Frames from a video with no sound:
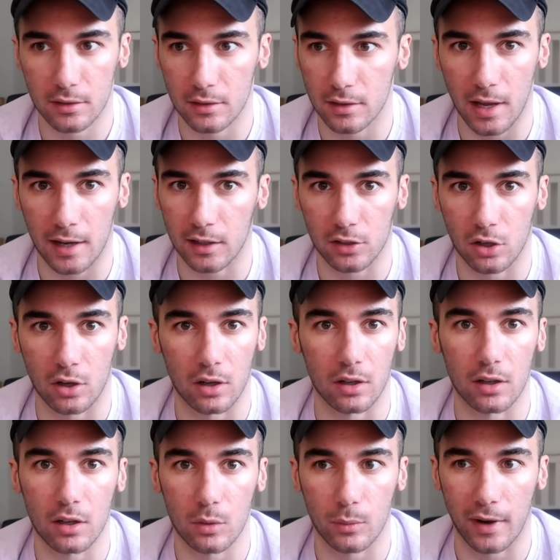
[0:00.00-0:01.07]
Not at
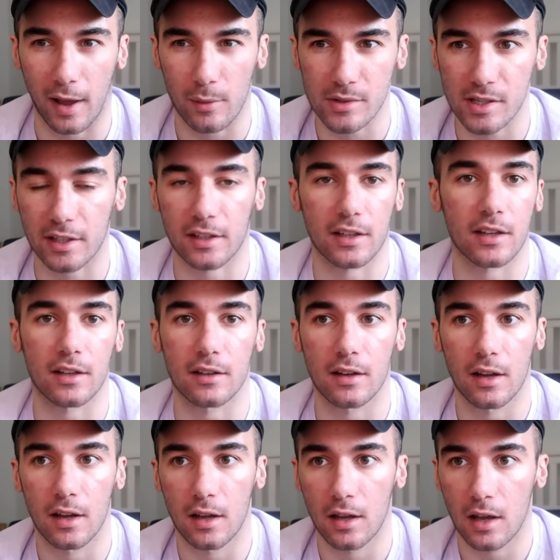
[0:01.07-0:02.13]
all. When I was a kid,
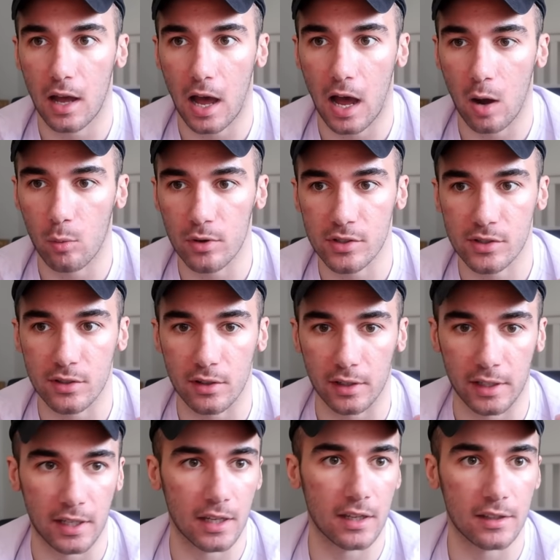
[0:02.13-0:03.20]
I was the
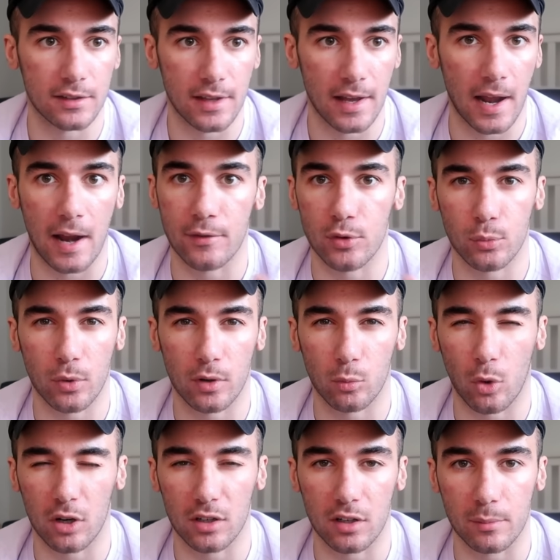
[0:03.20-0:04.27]
kid that everyone
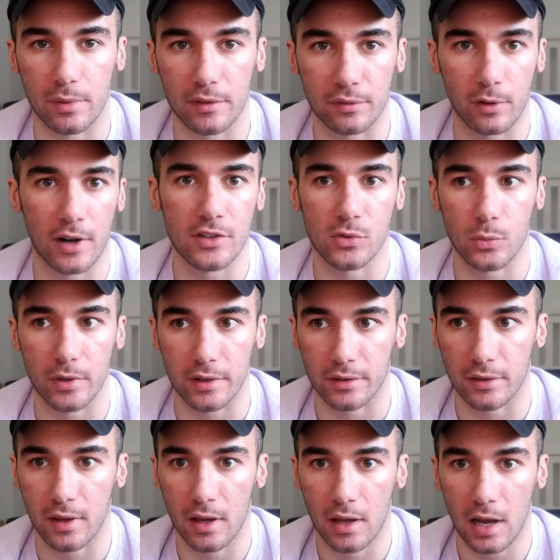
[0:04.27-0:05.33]
wanted to be friends
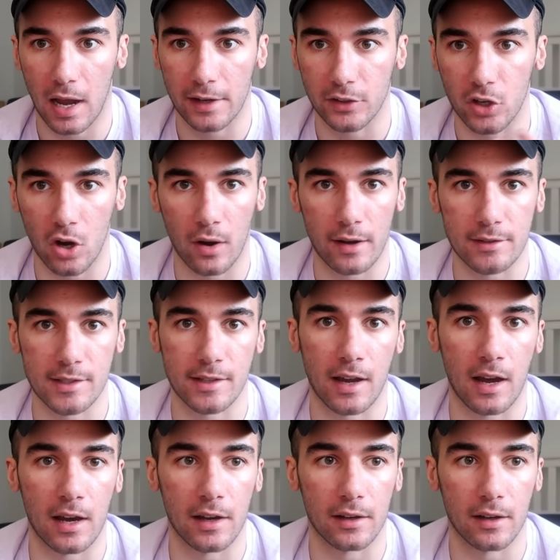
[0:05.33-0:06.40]
with. I'd go
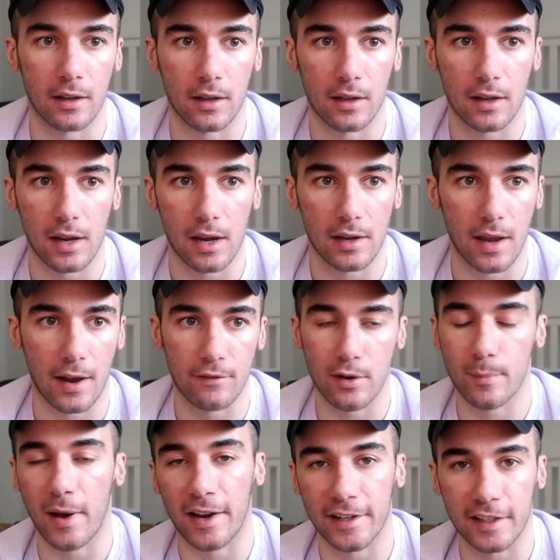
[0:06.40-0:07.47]
outside and
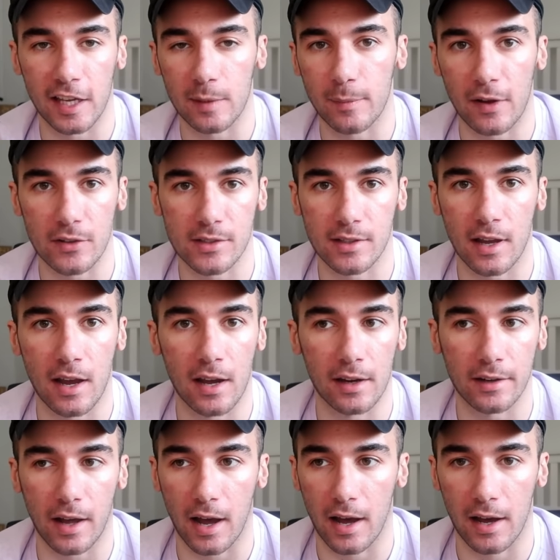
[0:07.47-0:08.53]
everybody came
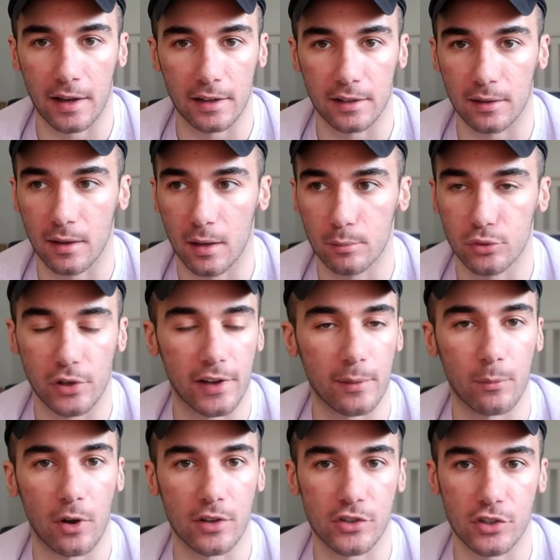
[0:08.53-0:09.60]
outside. I'd pretty
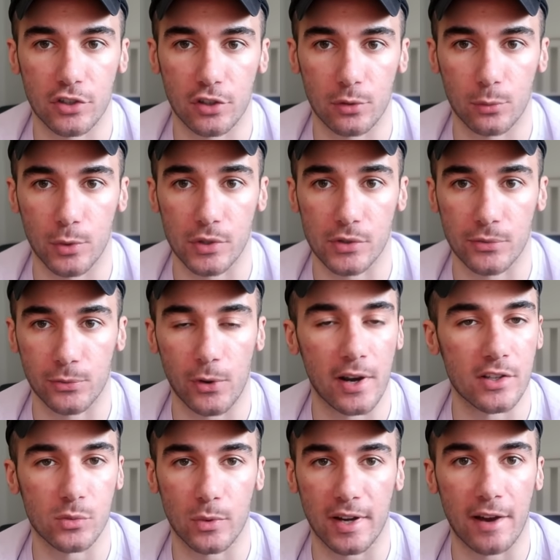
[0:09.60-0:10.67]
much was
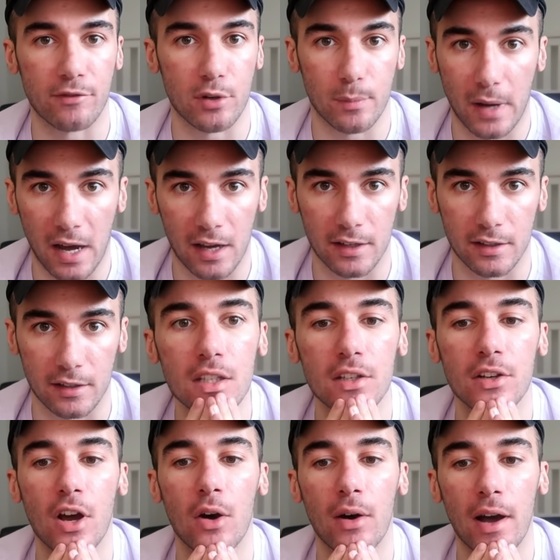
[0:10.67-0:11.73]
friends with everybody. You
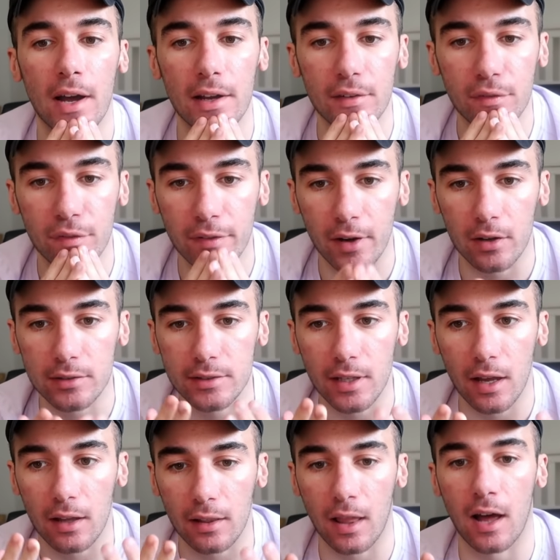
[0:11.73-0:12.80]
know, I felt
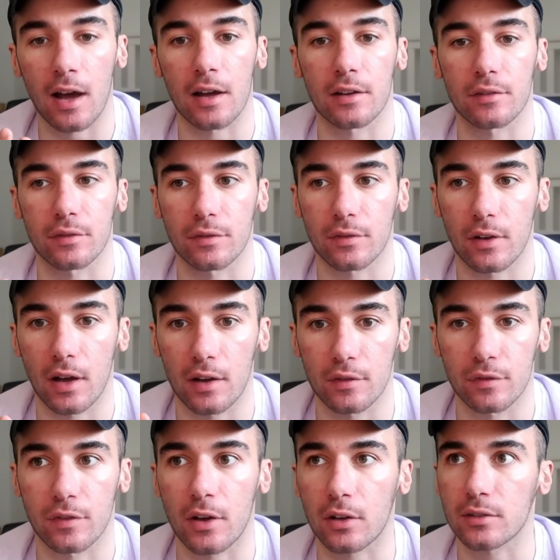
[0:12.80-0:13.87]
alive. I
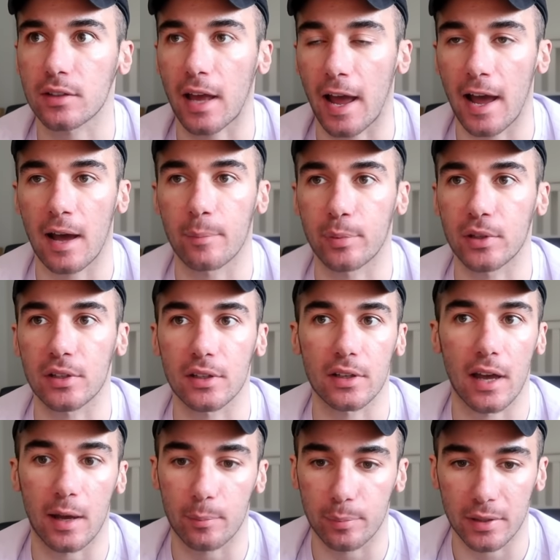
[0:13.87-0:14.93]
felt
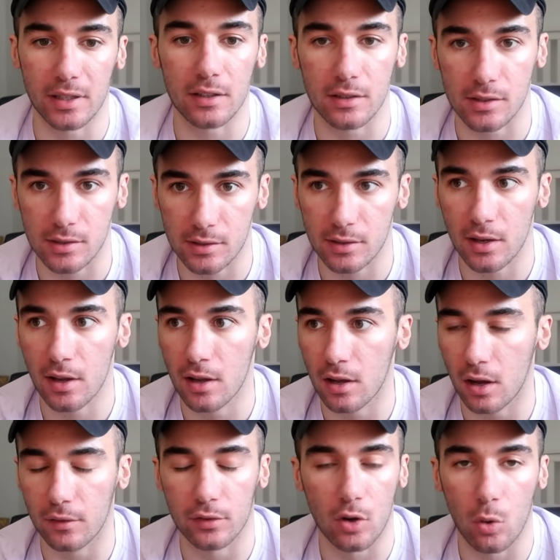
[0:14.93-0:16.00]
happy, at peace.
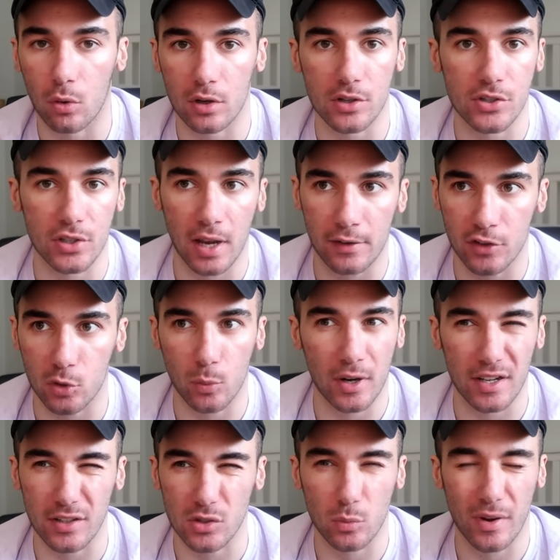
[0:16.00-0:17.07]
Of course,
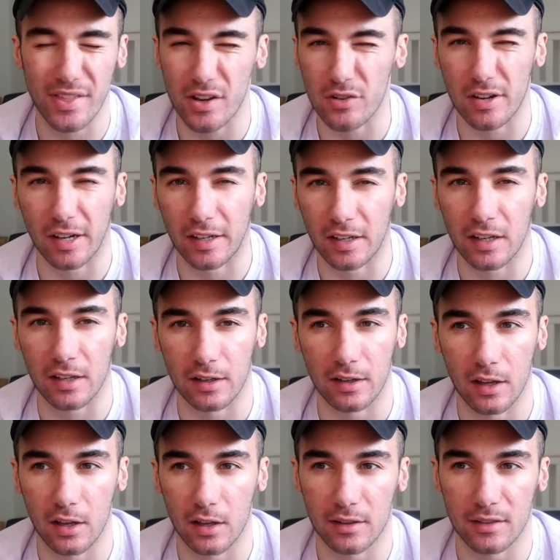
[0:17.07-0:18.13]
everyone is when they're a kid.
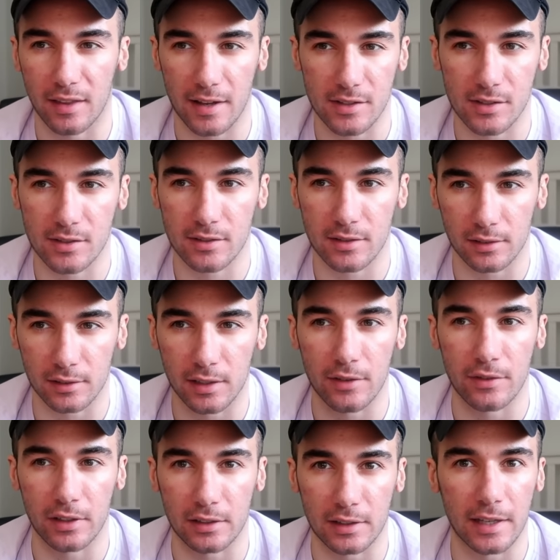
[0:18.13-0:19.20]
That's
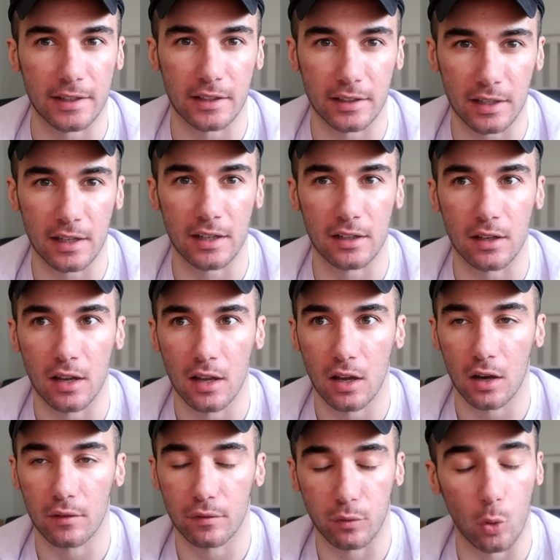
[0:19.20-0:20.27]
living like a kid.
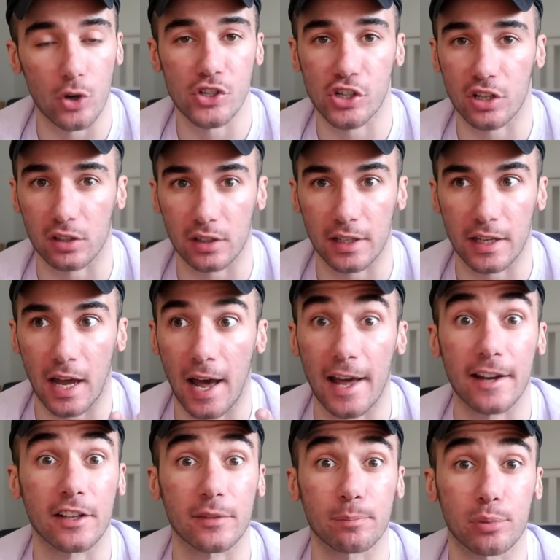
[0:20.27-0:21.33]
Fortunately, I
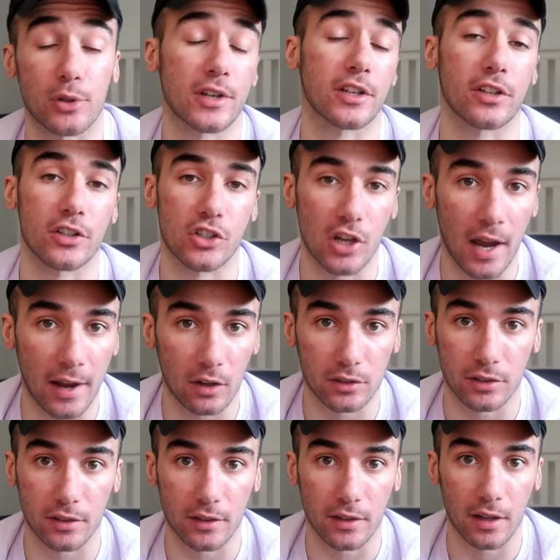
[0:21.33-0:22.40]
had a pretty good
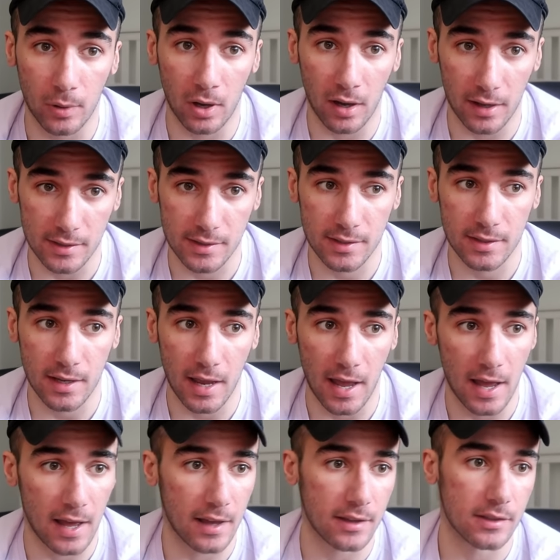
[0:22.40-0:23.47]
childhood. But
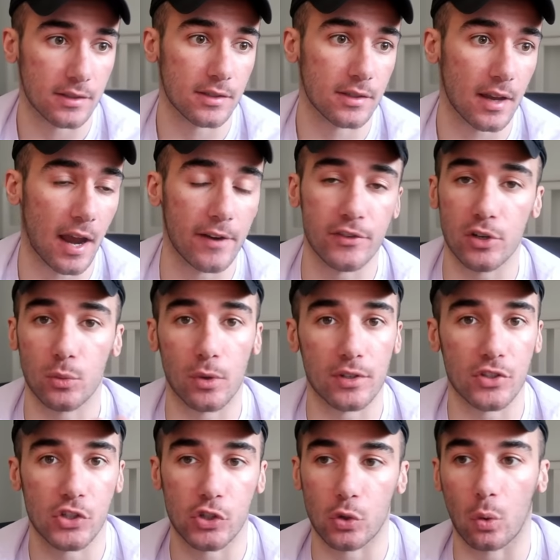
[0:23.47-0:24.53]
as
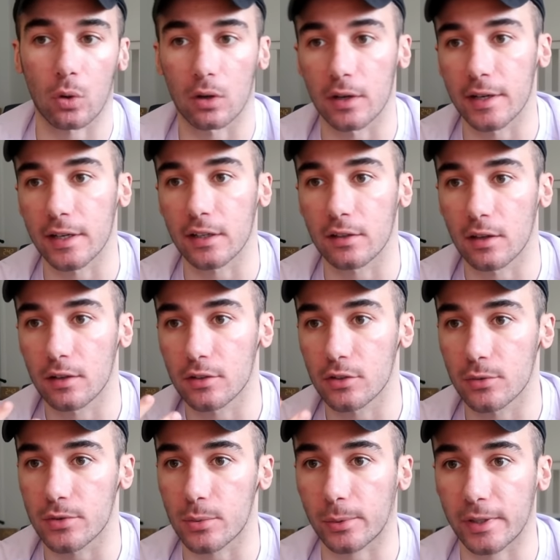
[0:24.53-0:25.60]
everyone's story
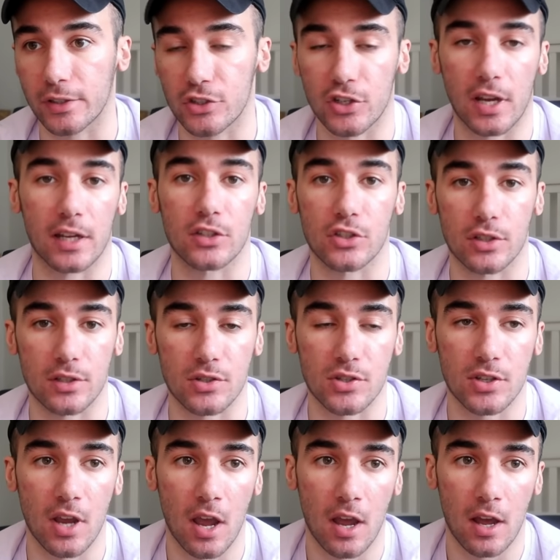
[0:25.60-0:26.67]
usually
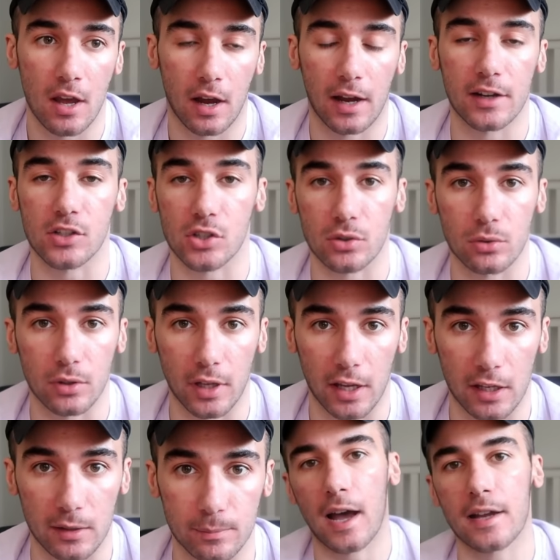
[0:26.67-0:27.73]
changes, high school
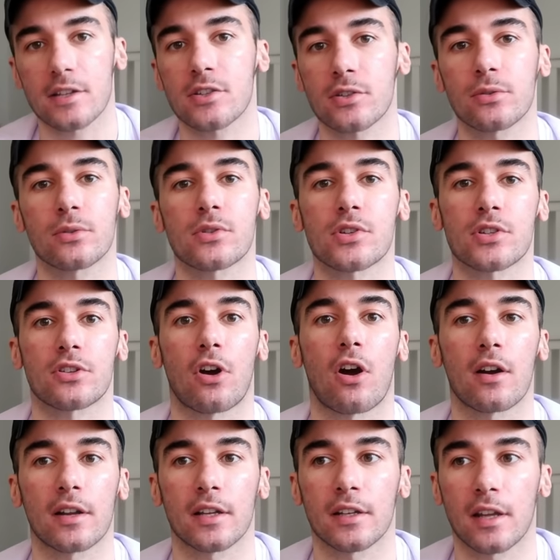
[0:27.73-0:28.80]
came. High school
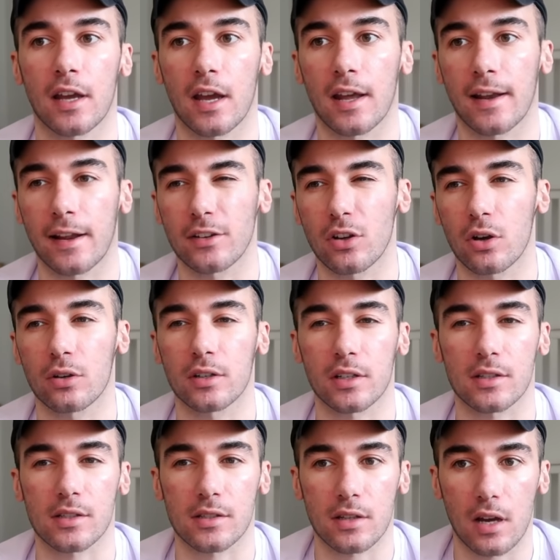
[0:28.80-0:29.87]
started and I
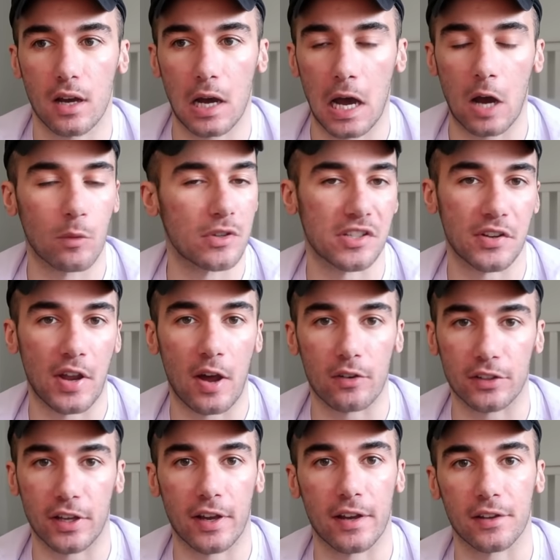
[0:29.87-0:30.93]
noticed I was an
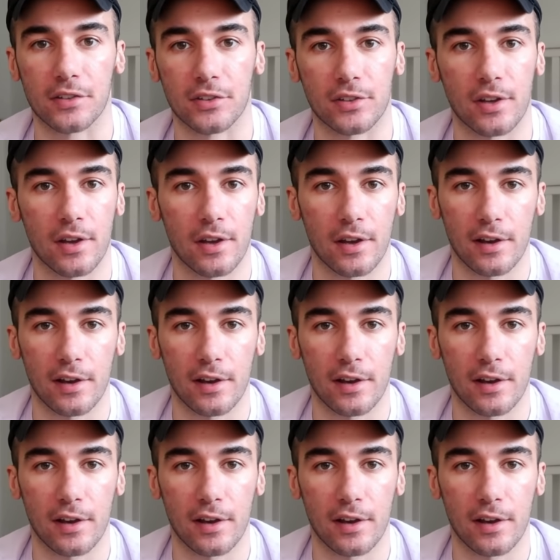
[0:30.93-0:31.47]
outcast.